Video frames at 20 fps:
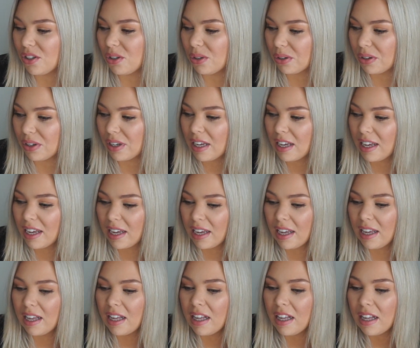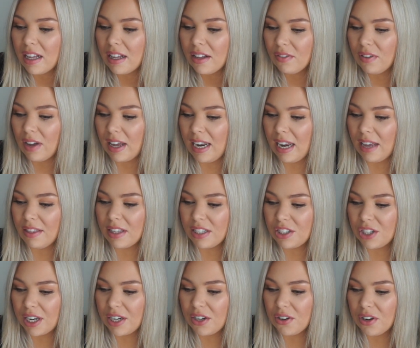to find out the
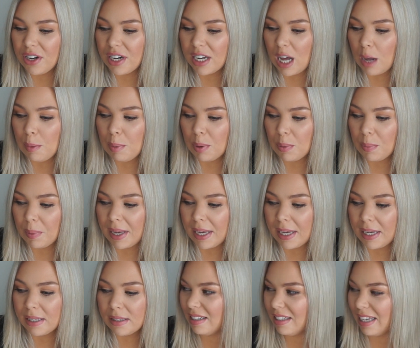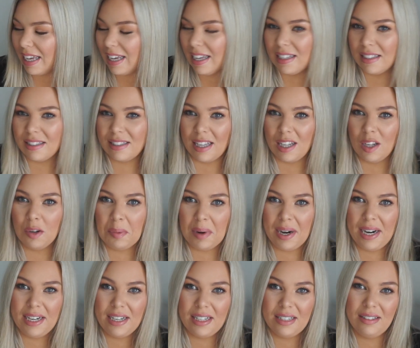gender in a couple of weeks. Yeah,
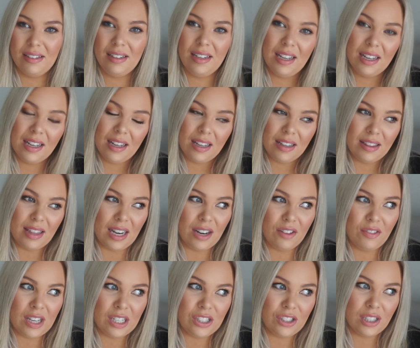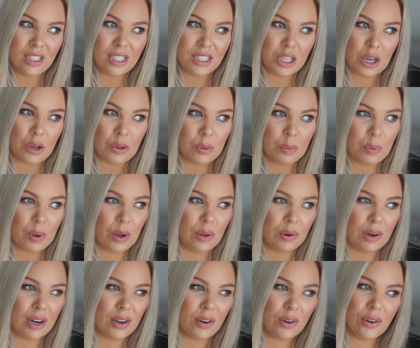celebrate and then eventually tell the
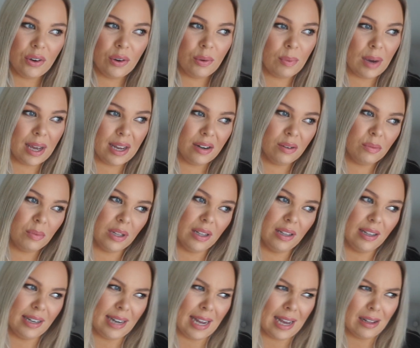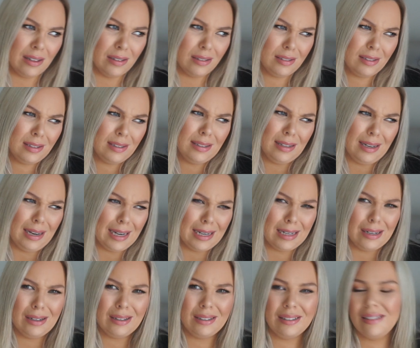world. I don't know when we'll announce,
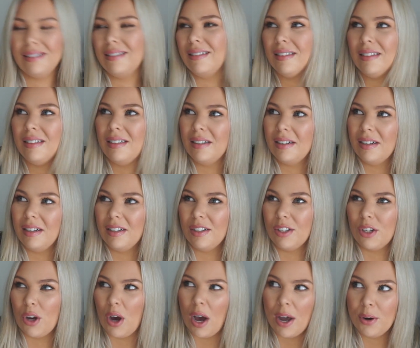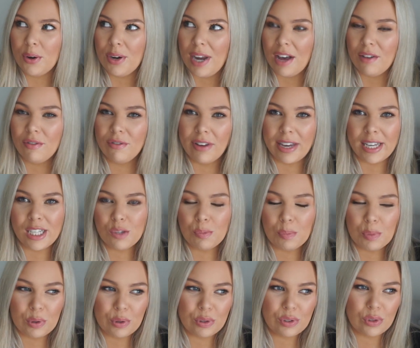like, you know, I don't have
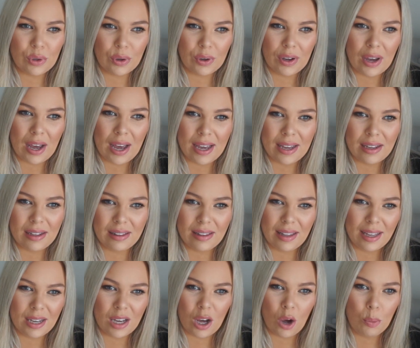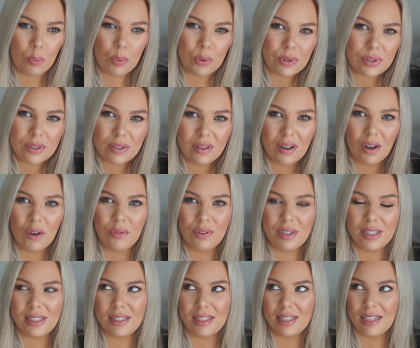Facebook, so I'll put,
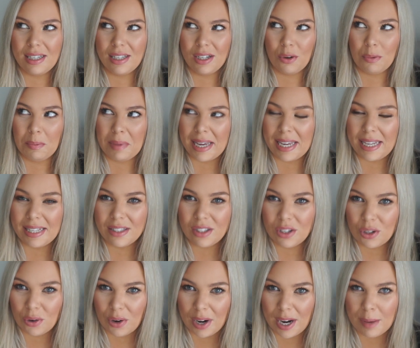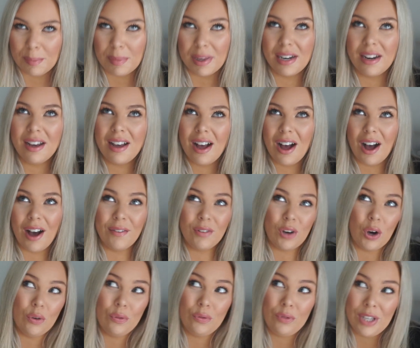obviously, it on my Instagram, and I've
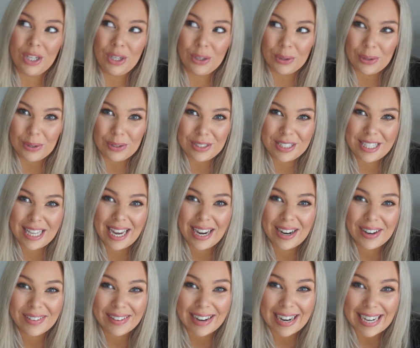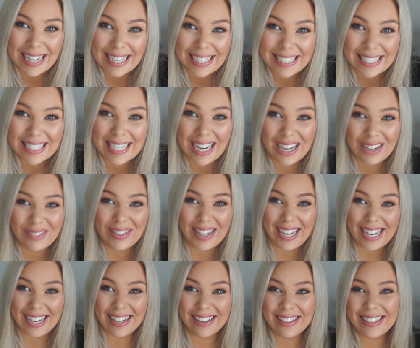got videos ready to come
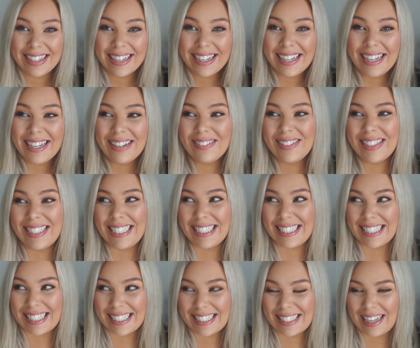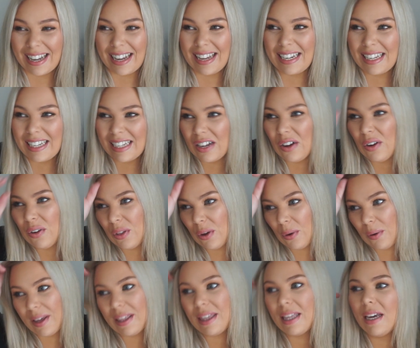out, which is exciting.
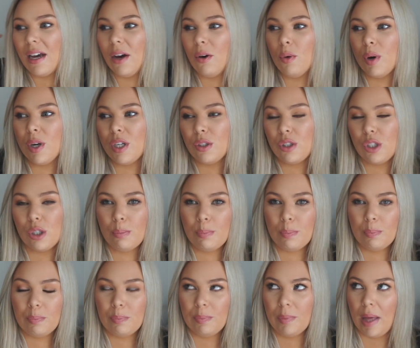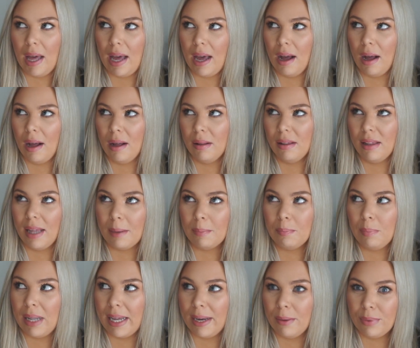Although I think I wanted to just
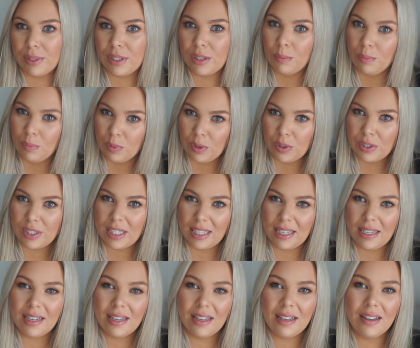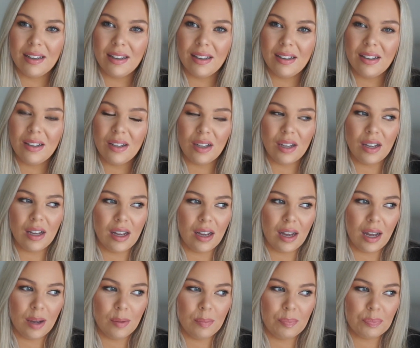like play with some music.
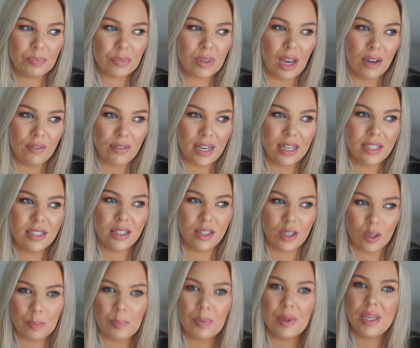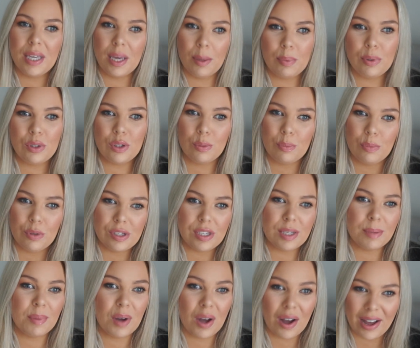I've edited them, but yeah, put some
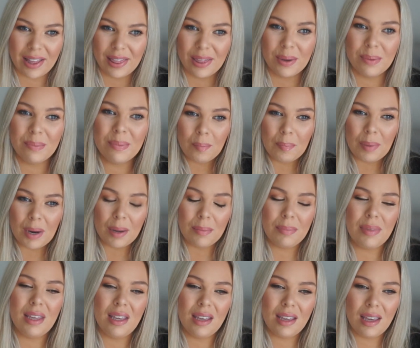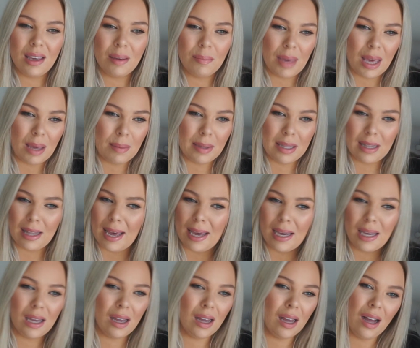music behind them. But I'm thinking maybe like,
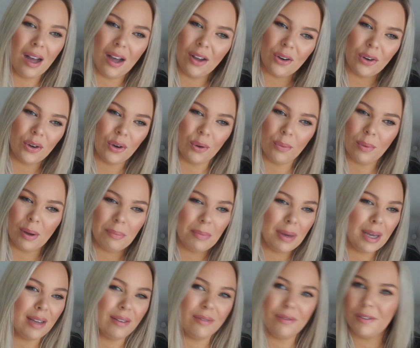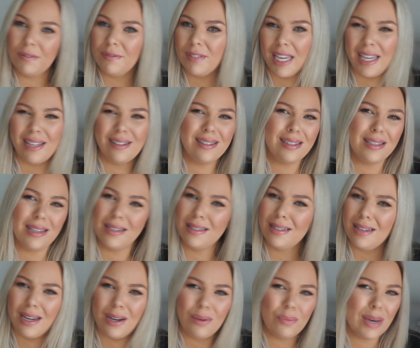I don't know, when we're 15,
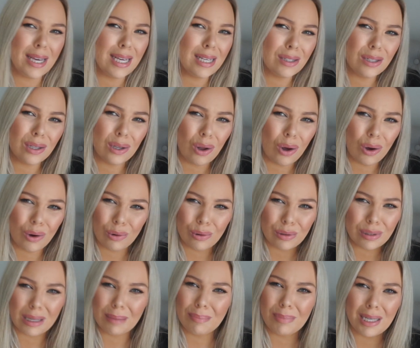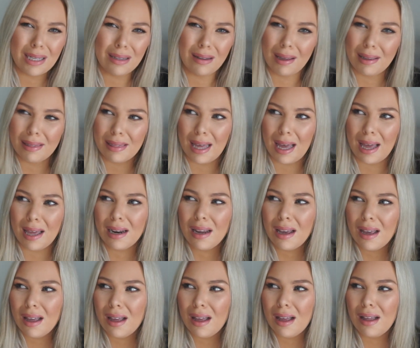16 weeks along or something like that.
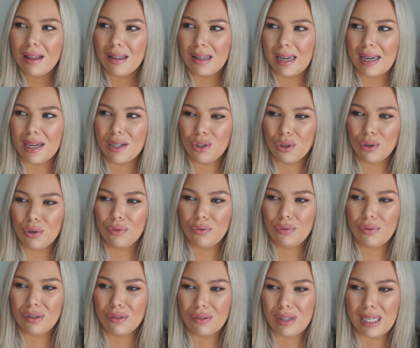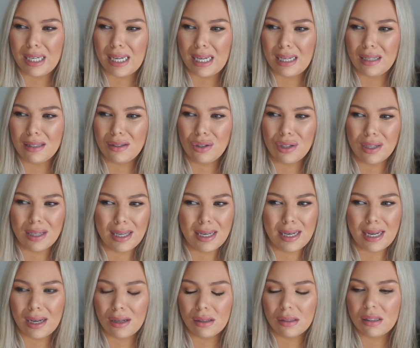Like, I don't feel the need to
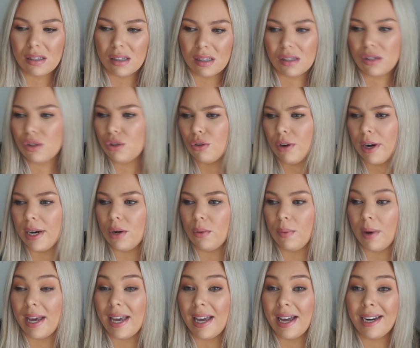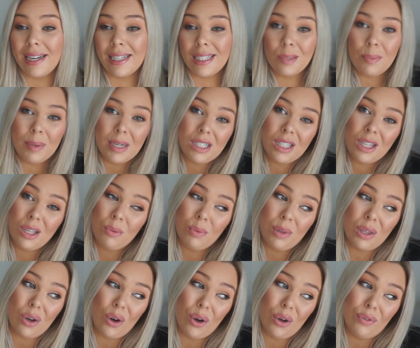announce it straight away. And especially
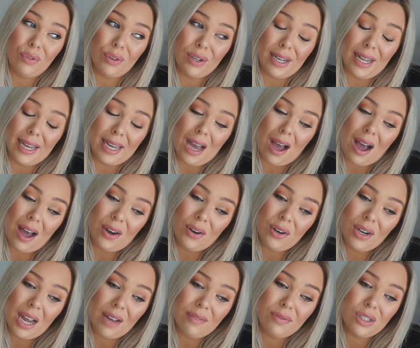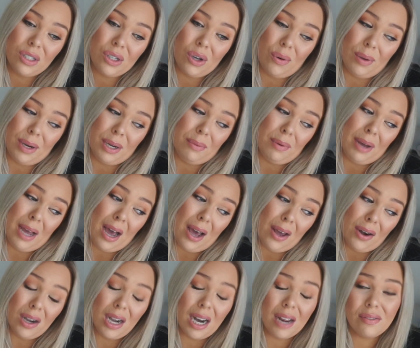with COVID, like, I don't have to go anywhere.
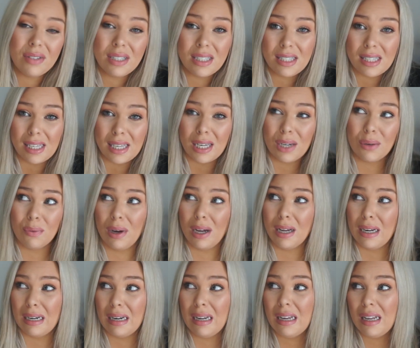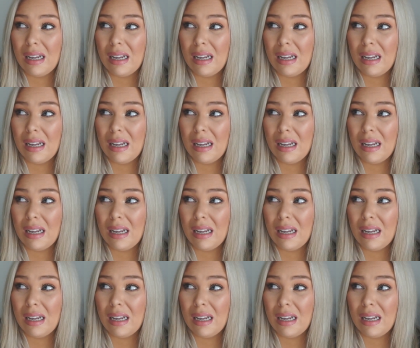I don't have to see anyone.